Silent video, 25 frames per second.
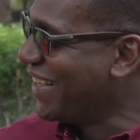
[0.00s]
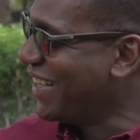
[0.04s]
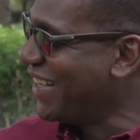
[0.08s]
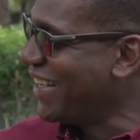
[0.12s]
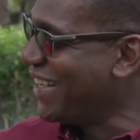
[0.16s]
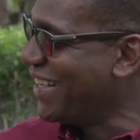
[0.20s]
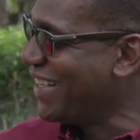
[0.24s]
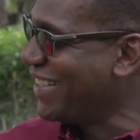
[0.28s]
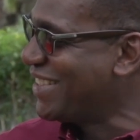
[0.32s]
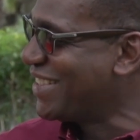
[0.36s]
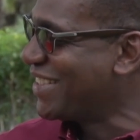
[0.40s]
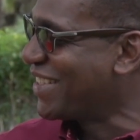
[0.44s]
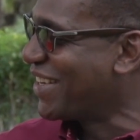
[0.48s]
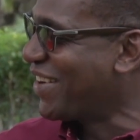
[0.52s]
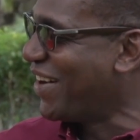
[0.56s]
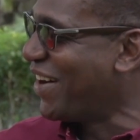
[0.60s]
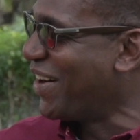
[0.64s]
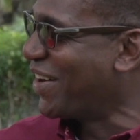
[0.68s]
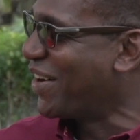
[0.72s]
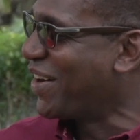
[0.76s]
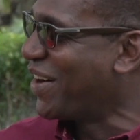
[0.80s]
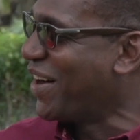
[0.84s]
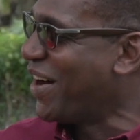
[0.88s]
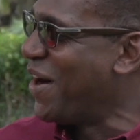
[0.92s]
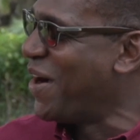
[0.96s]
It's co-
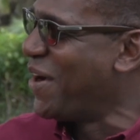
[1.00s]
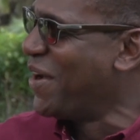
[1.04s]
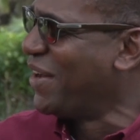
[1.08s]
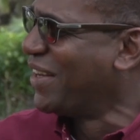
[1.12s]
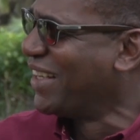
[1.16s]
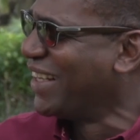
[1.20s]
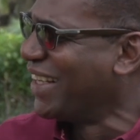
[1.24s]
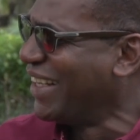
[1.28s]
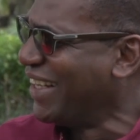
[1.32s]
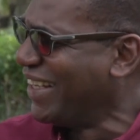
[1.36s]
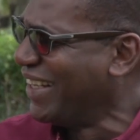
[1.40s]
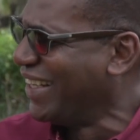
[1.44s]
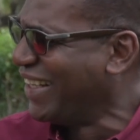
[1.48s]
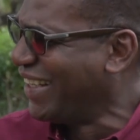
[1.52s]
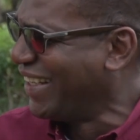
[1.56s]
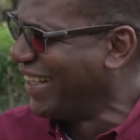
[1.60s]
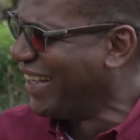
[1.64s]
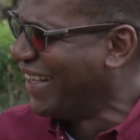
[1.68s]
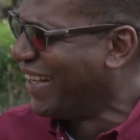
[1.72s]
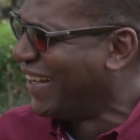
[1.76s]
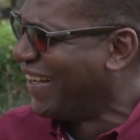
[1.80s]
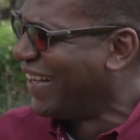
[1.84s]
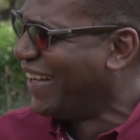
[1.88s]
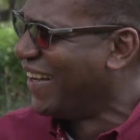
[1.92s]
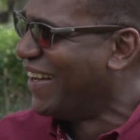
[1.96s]
he just
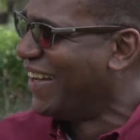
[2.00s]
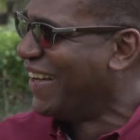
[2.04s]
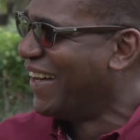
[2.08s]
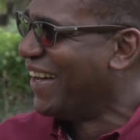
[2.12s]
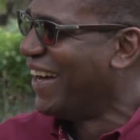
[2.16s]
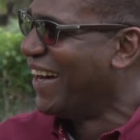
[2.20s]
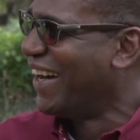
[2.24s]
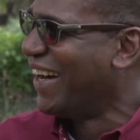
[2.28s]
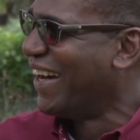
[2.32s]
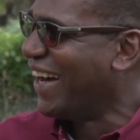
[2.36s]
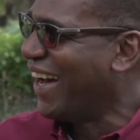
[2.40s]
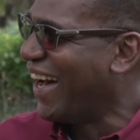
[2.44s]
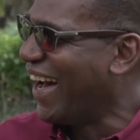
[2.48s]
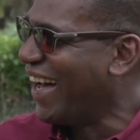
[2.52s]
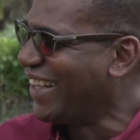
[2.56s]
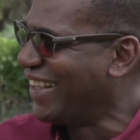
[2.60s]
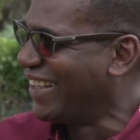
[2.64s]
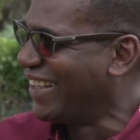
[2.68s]
loves his stomach.